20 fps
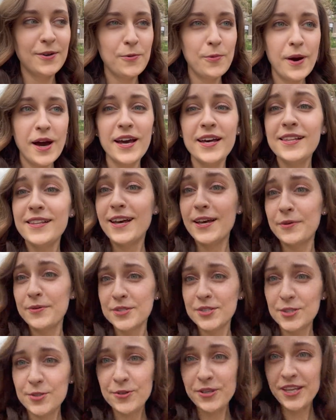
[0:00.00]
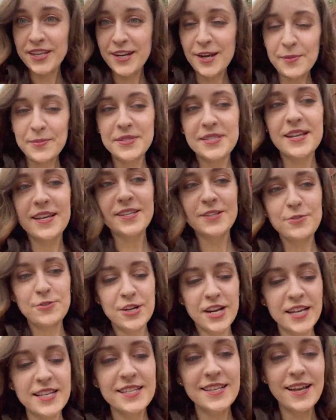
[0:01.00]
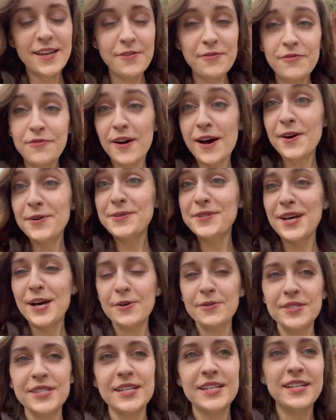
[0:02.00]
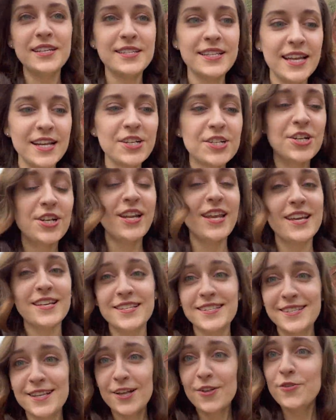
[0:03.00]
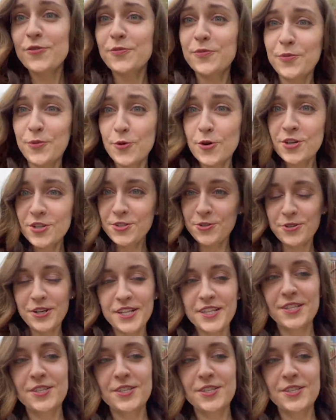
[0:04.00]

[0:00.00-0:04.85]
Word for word: While I was looking up the address, I found out that it's actually a self-portrait